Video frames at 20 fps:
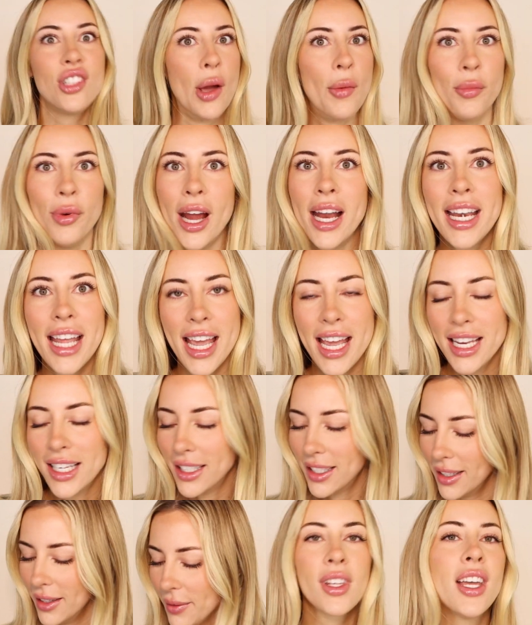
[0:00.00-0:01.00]
jump right
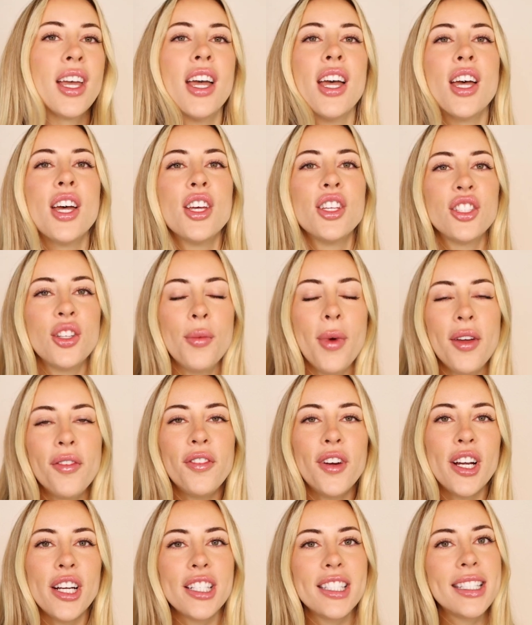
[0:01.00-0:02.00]
in. So my
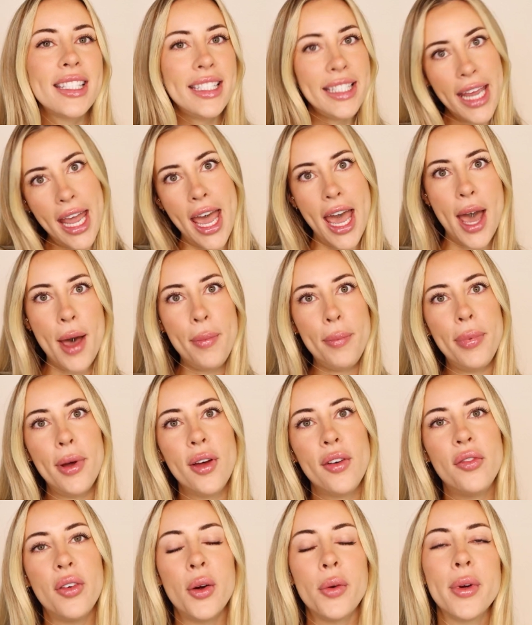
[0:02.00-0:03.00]
first tip
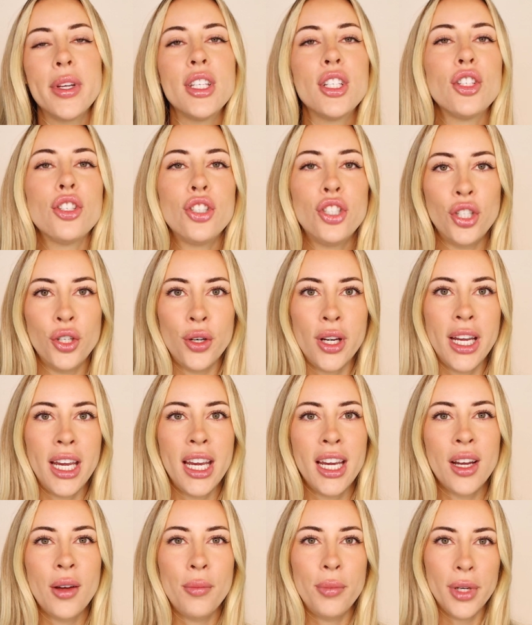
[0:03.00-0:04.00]
for when you're
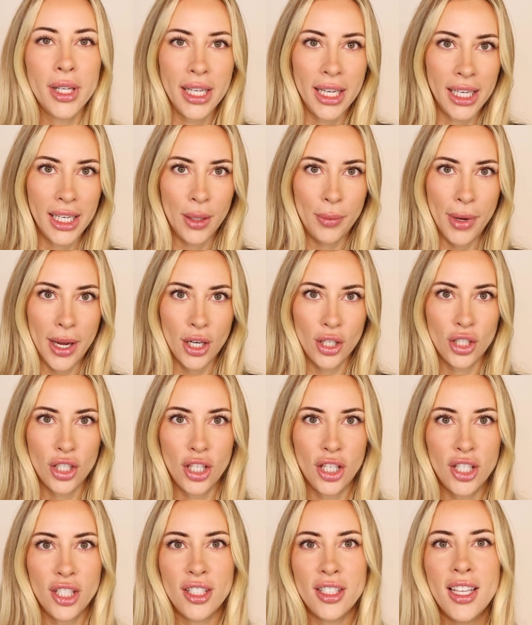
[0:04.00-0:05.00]
shooting bikini
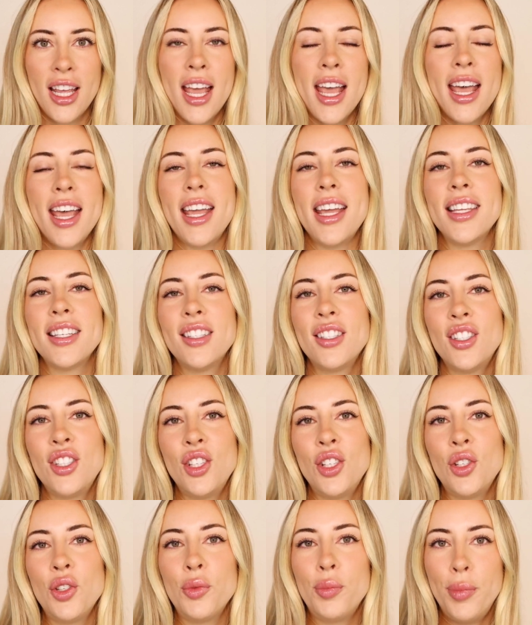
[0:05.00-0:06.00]
pictures is
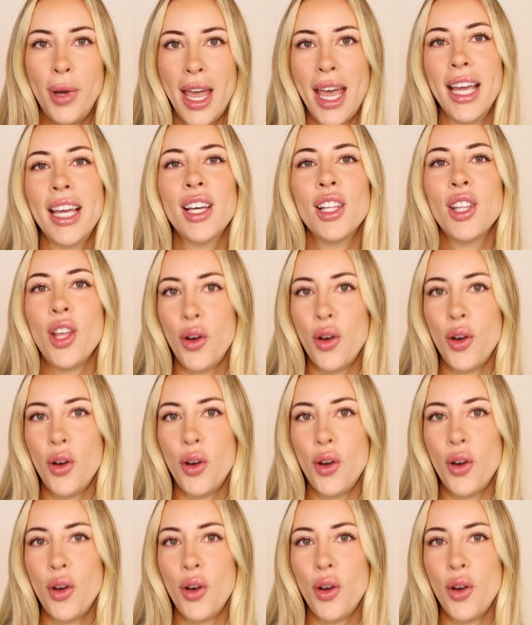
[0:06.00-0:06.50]
to pick a